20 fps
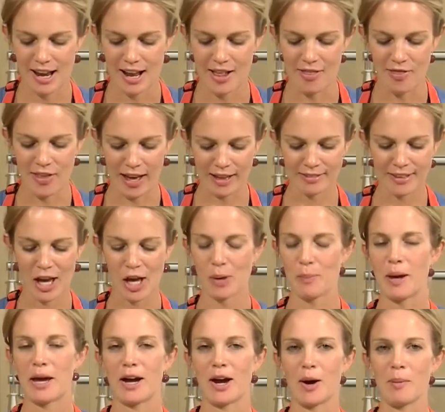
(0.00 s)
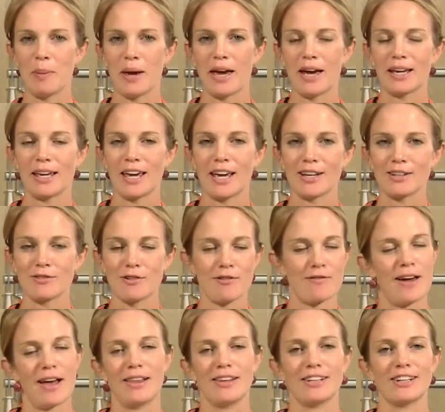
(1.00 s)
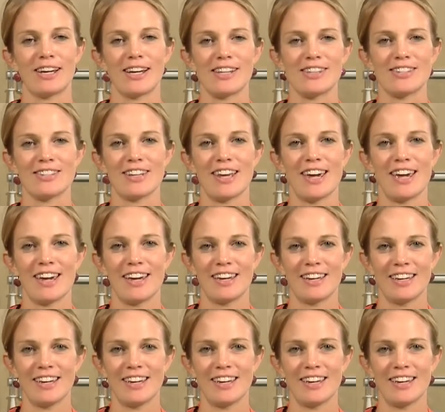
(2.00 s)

And that's how to make our pancakes for Valentine's Day.